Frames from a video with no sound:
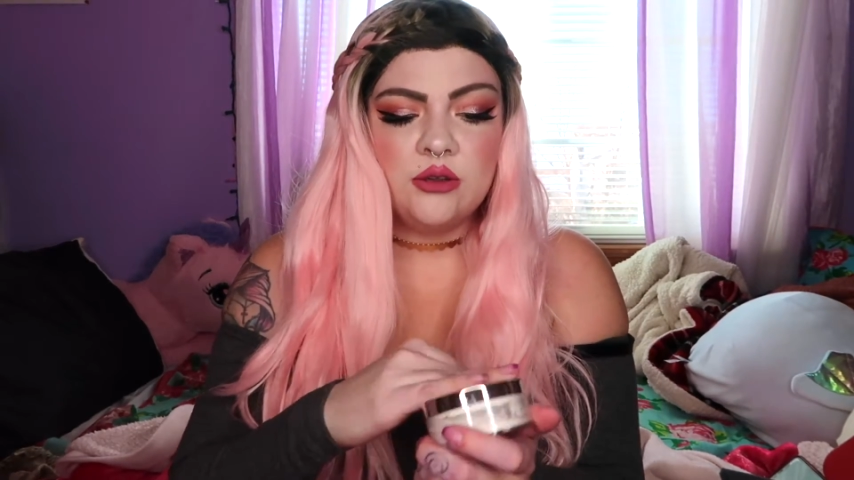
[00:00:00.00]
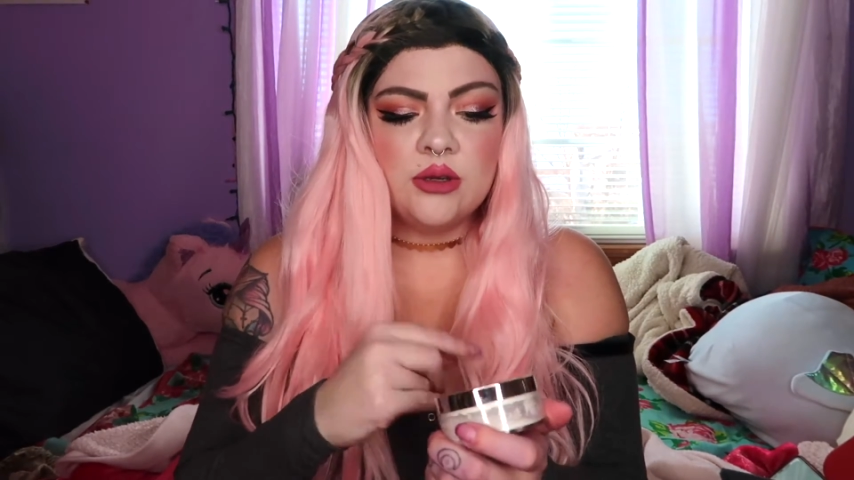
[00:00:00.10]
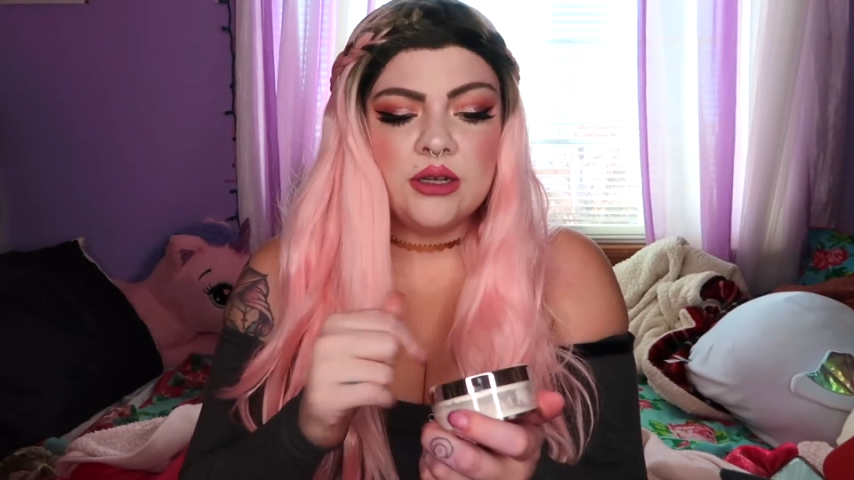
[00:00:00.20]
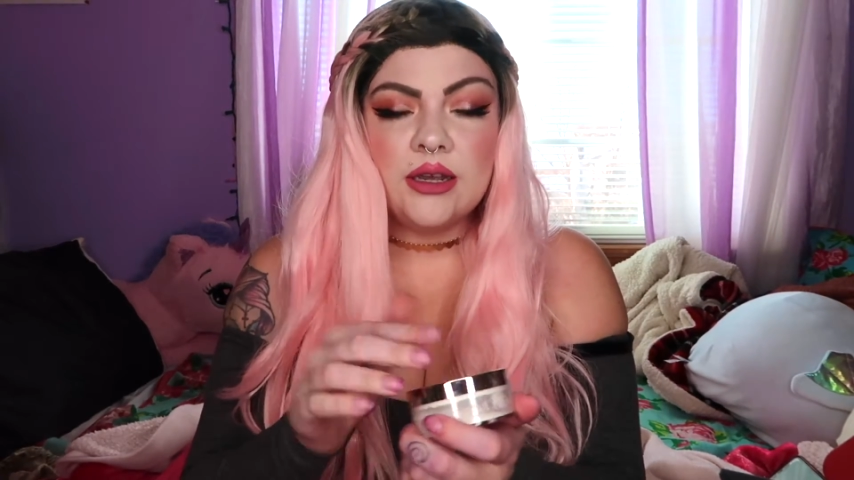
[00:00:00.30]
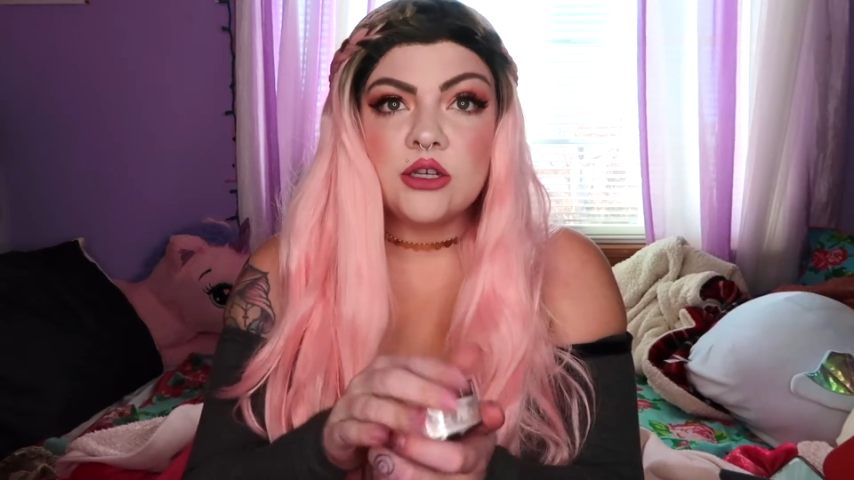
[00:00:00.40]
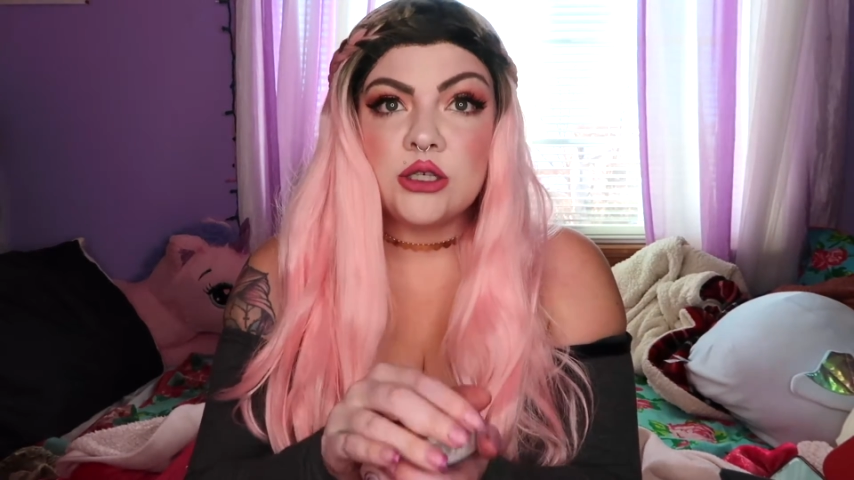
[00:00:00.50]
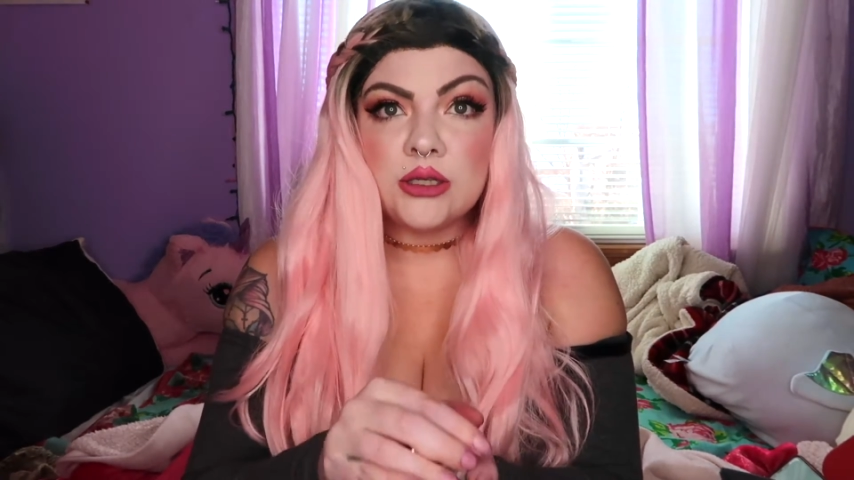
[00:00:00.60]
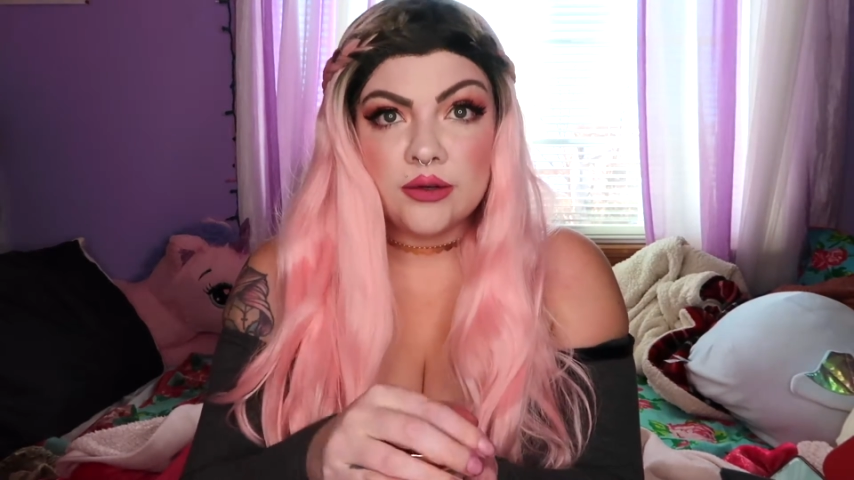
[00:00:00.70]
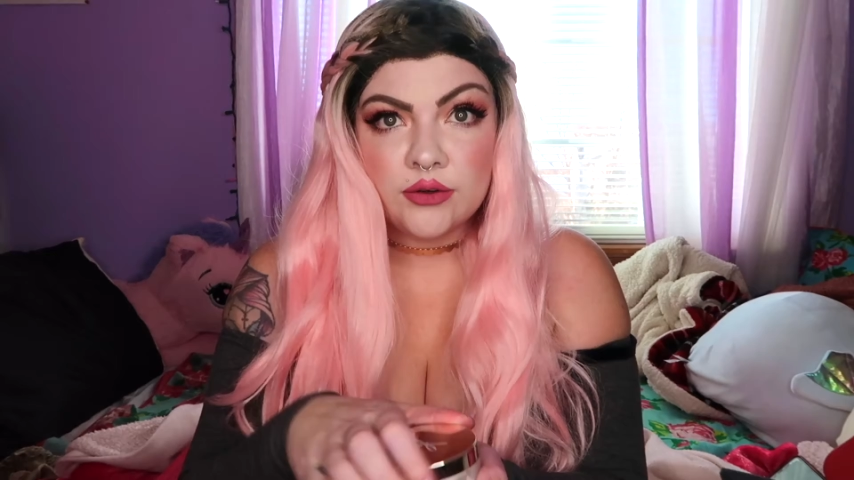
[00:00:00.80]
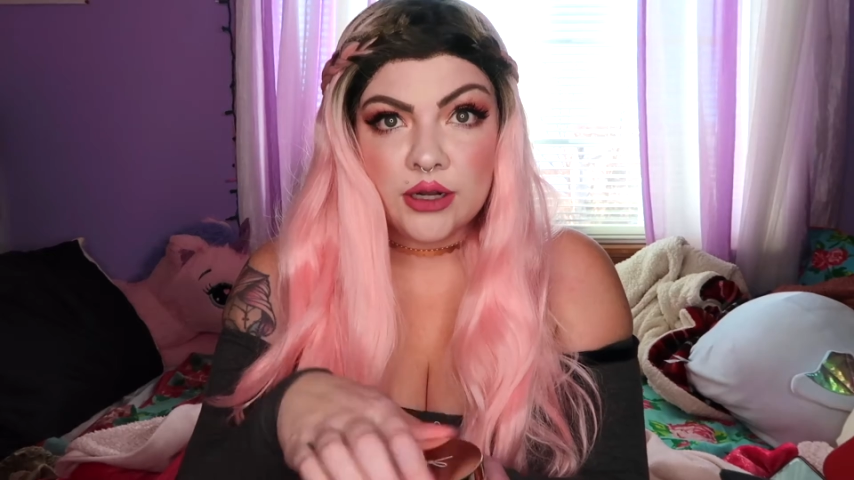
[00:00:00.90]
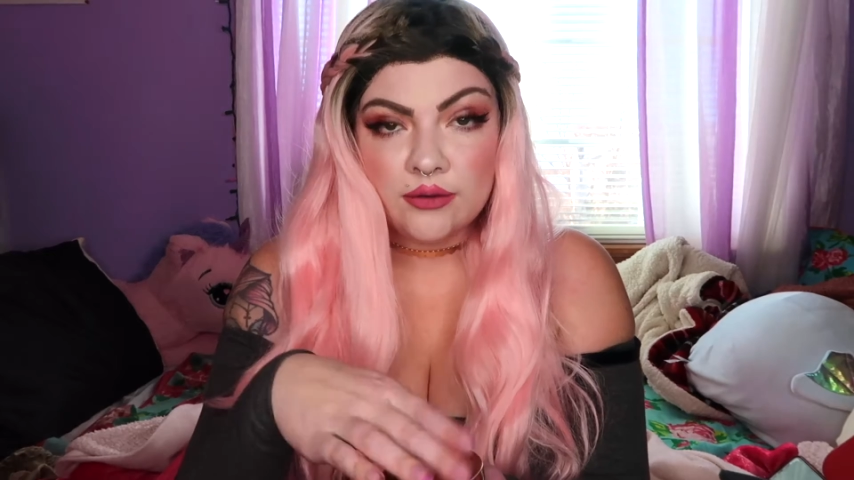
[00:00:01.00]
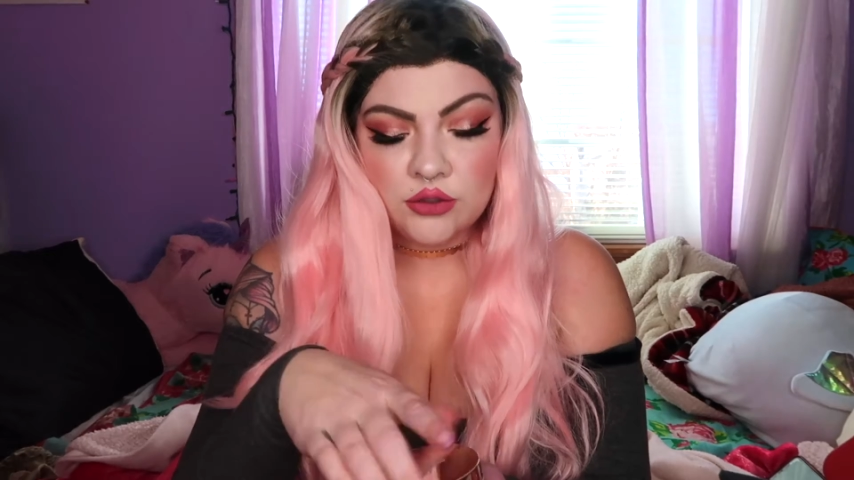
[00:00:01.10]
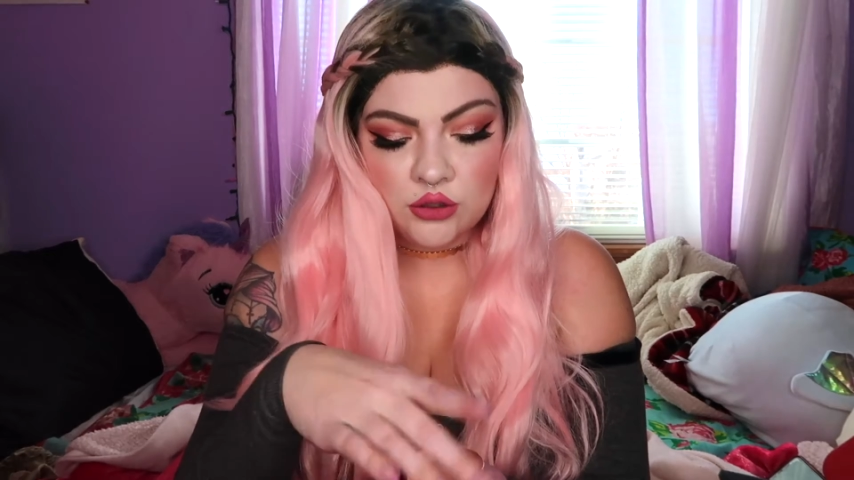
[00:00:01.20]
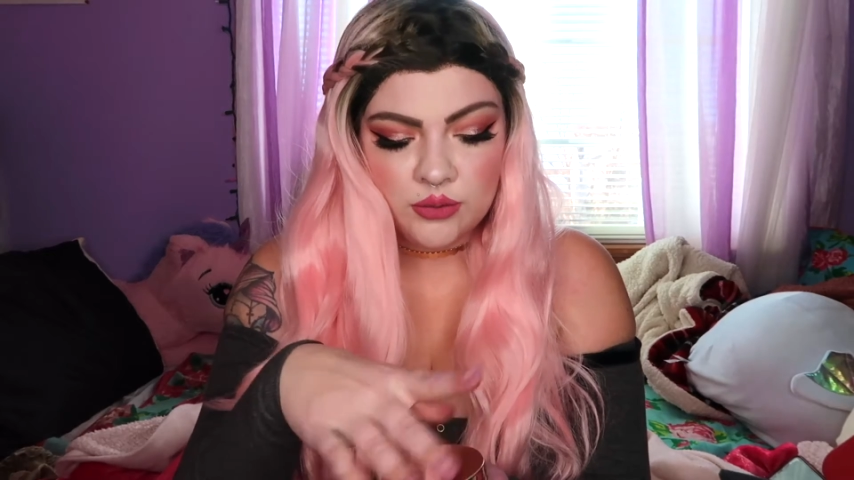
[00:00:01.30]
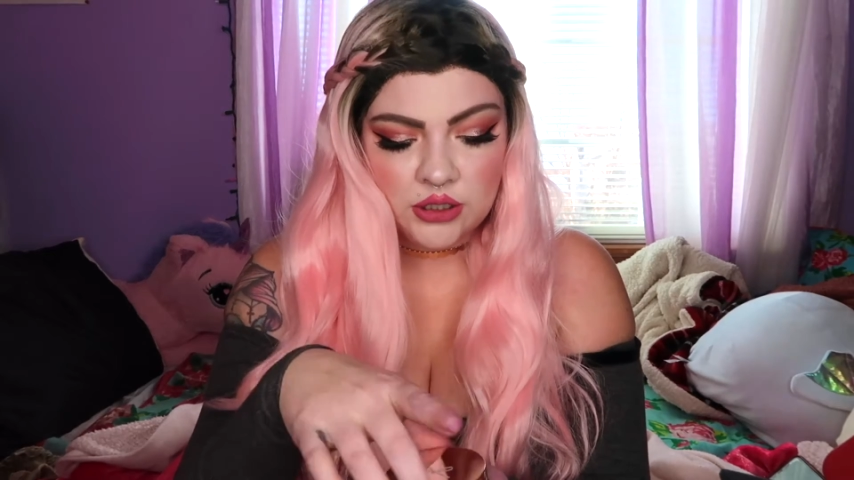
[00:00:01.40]
you can actually never have
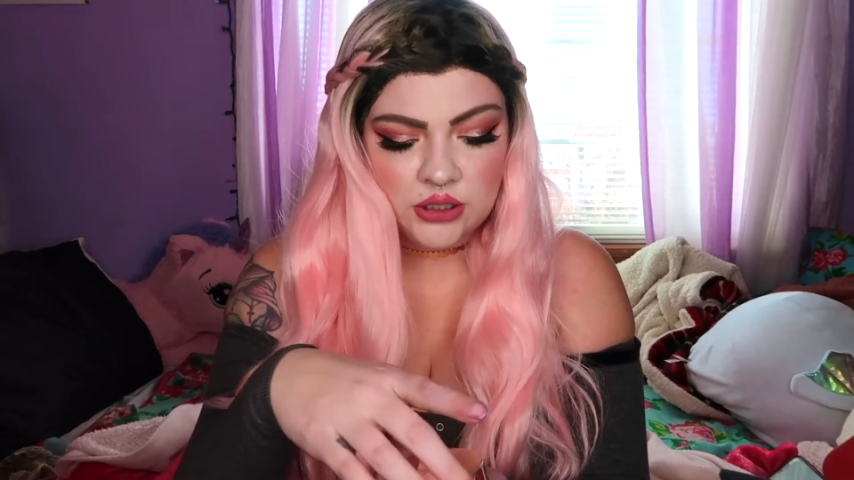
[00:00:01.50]
too much